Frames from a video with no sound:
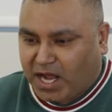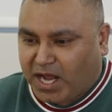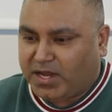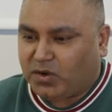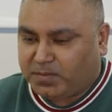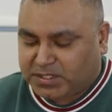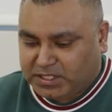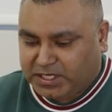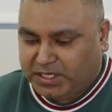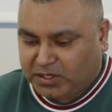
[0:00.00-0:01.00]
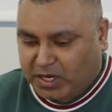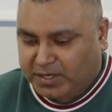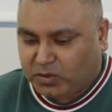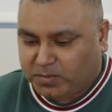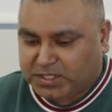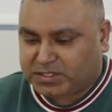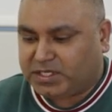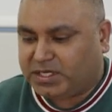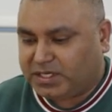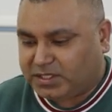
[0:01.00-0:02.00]
I
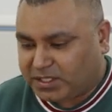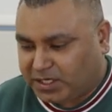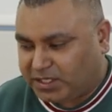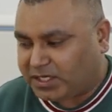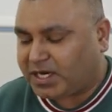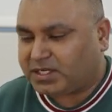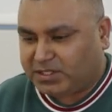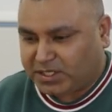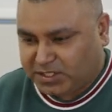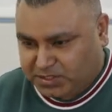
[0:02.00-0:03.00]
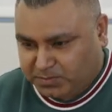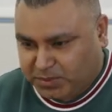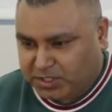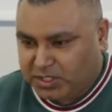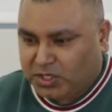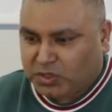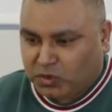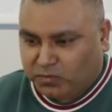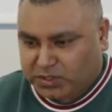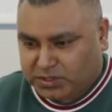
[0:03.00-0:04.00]
obviously attract the customer
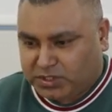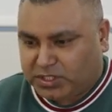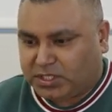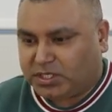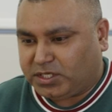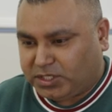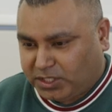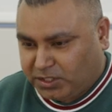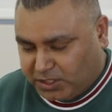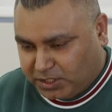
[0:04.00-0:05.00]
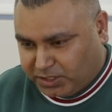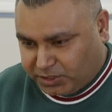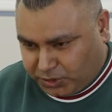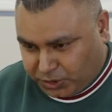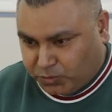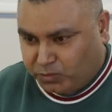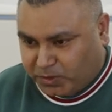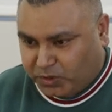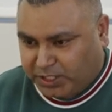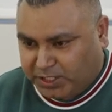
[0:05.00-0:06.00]
towards the new
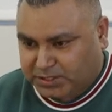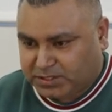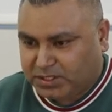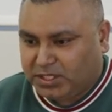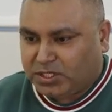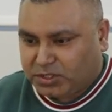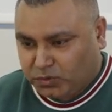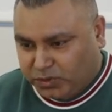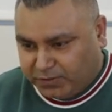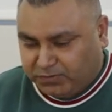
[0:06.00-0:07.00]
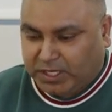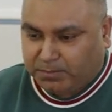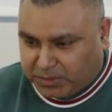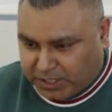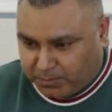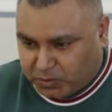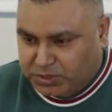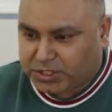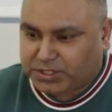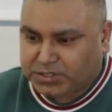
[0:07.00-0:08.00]
products to give them
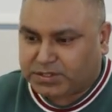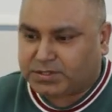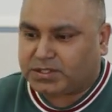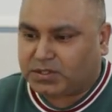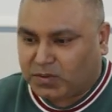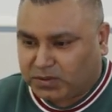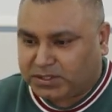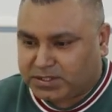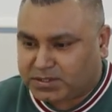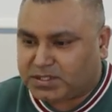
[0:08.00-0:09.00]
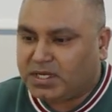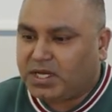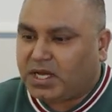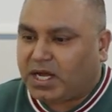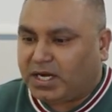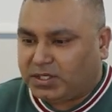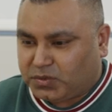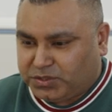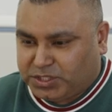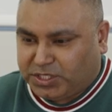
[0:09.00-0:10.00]
demonstrations and all this, and
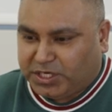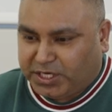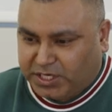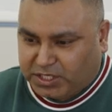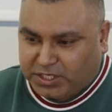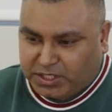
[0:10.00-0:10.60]
to generate